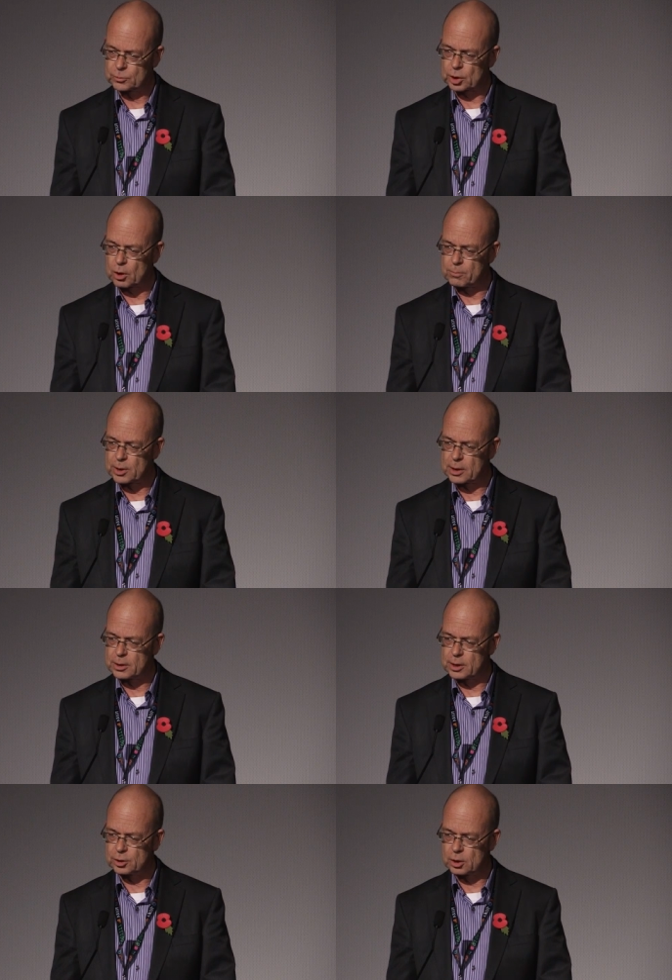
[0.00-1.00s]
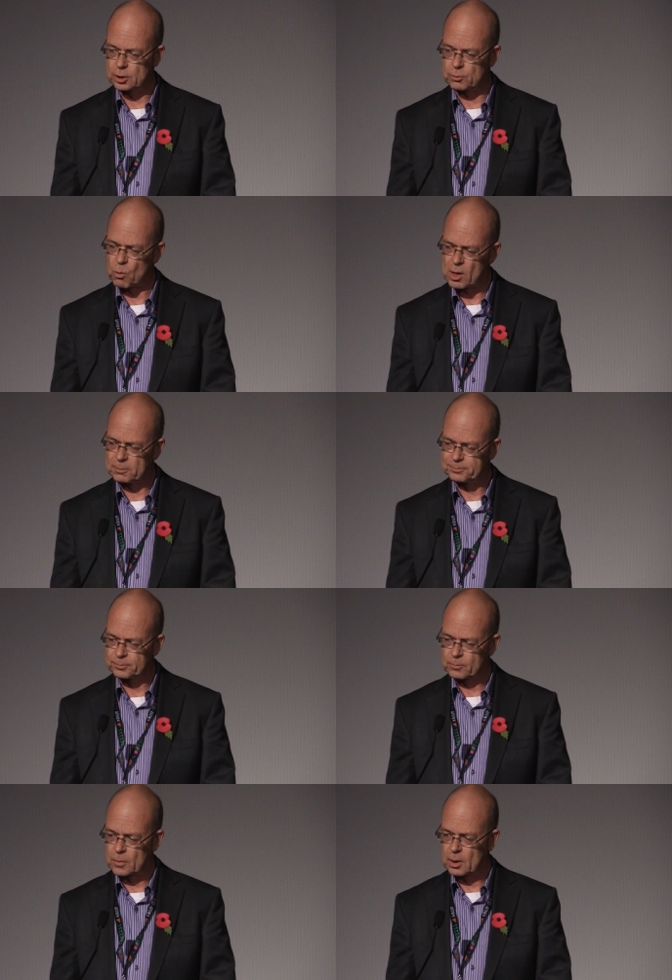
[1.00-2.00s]
does open data need journalism? Well,
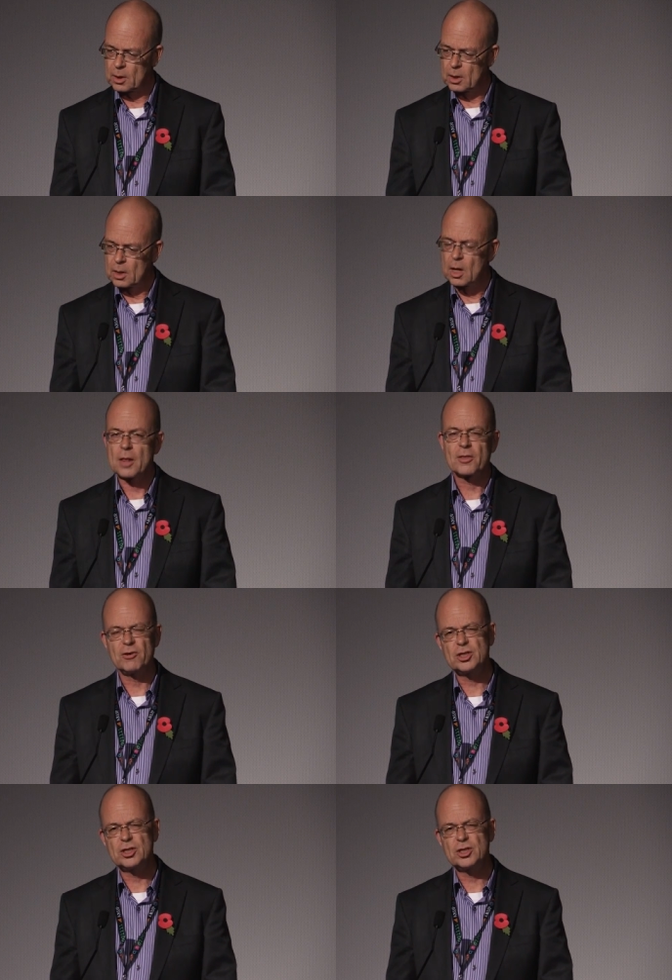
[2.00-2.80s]
there